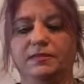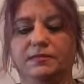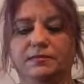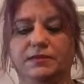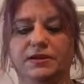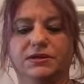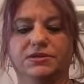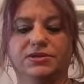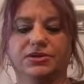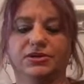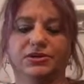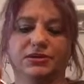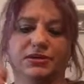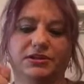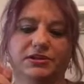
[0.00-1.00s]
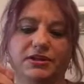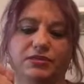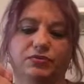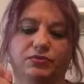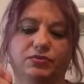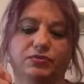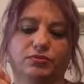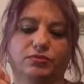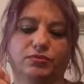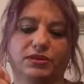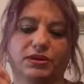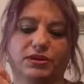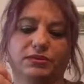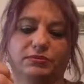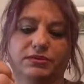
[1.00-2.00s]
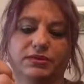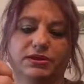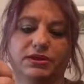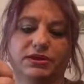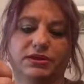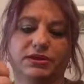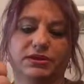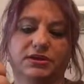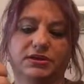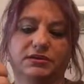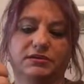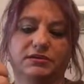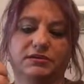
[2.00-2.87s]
So make sure you clean that really, really good.